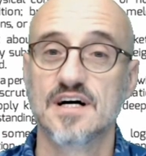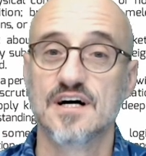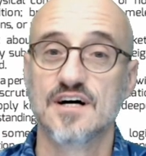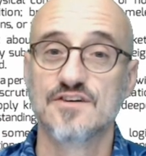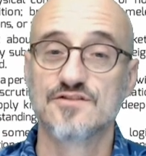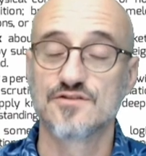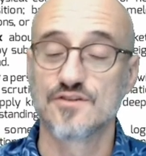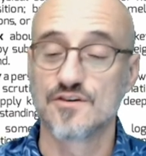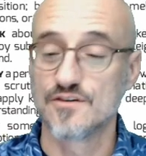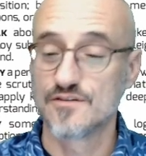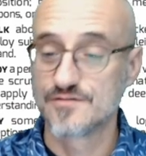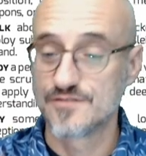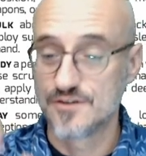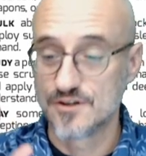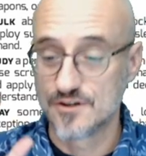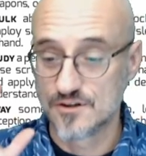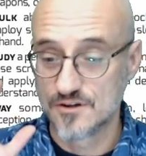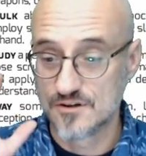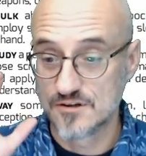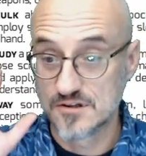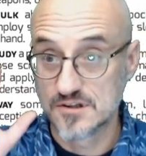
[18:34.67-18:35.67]
So if
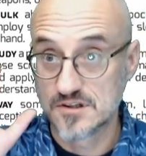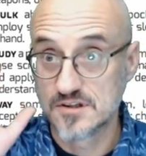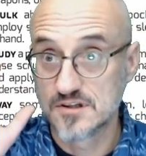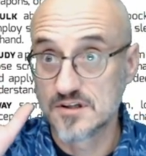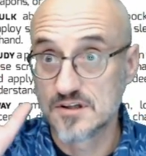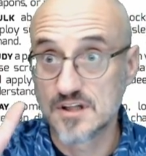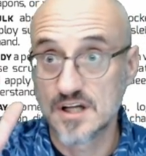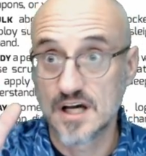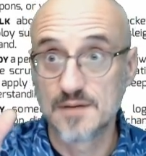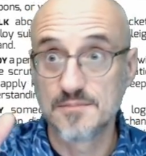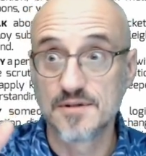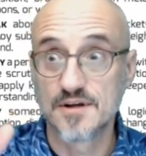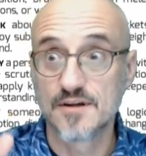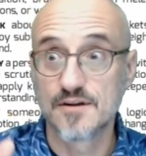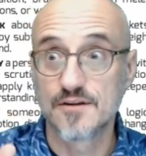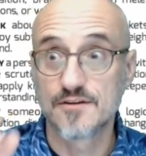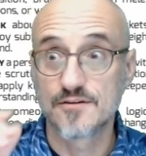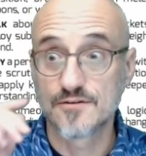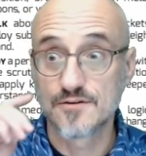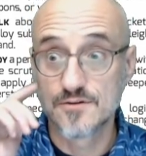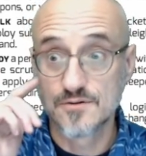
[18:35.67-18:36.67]
you're climbing
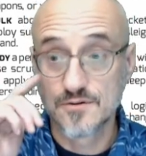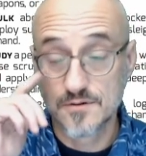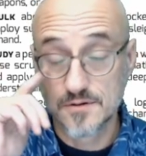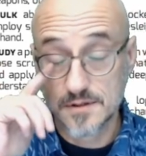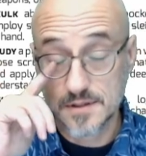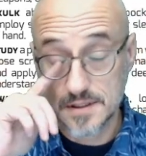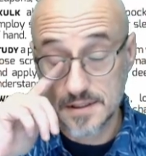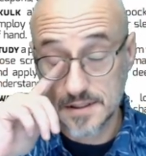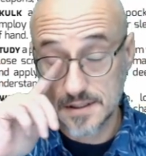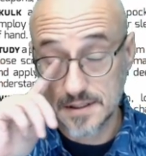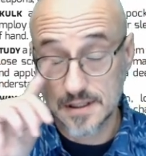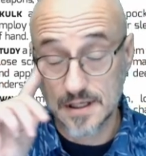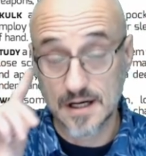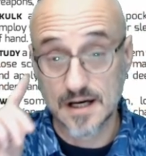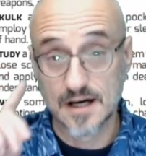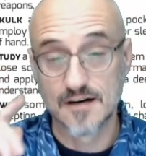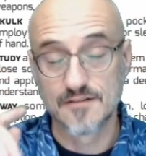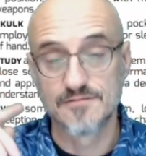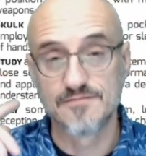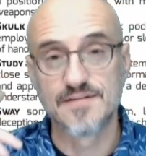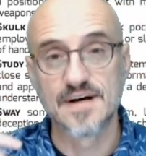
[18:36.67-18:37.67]
through the
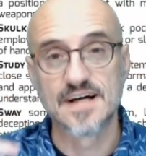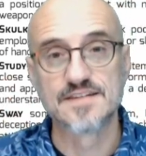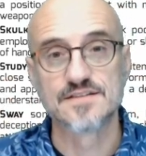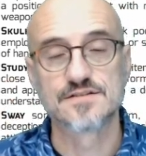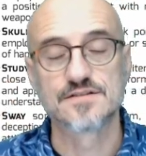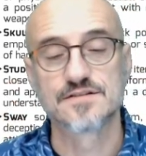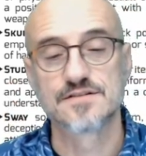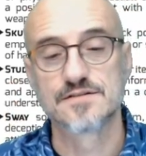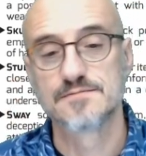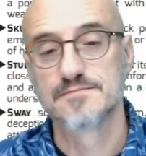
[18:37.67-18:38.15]
vents